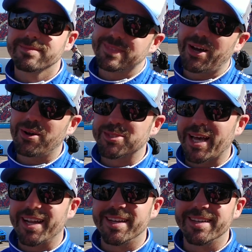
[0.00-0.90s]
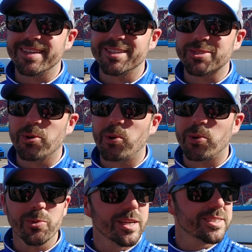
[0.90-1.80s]
No, it was
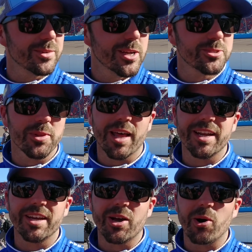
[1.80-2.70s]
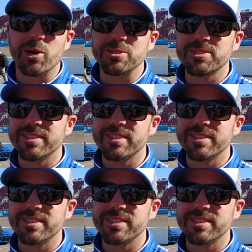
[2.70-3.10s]
cool. Race with a lot of good cars.